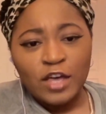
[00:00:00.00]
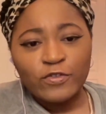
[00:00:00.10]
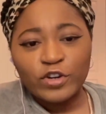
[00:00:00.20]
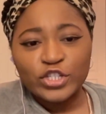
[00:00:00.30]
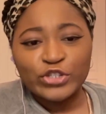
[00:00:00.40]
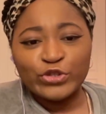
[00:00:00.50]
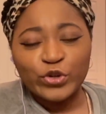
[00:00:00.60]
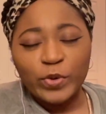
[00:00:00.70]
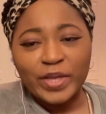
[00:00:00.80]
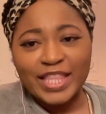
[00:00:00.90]
Of course, you
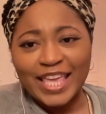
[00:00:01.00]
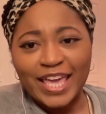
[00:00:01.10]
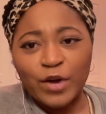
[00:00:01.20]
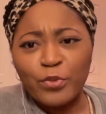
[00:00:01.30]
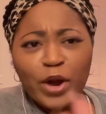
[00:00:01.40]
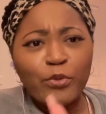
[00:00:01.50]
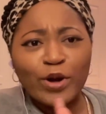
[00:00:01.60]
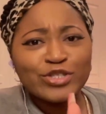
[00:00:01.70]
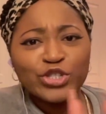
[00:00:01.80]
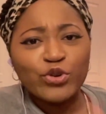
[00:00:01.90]
show up at the end. Where
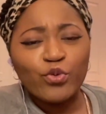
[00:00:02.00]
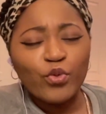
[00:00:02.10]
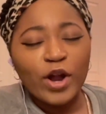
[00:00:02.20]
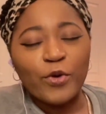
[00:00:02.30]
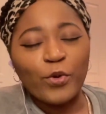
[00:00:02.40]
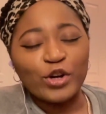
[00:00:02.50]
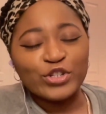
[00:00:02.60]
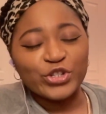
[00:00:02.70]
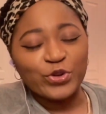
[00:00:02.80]
were you? When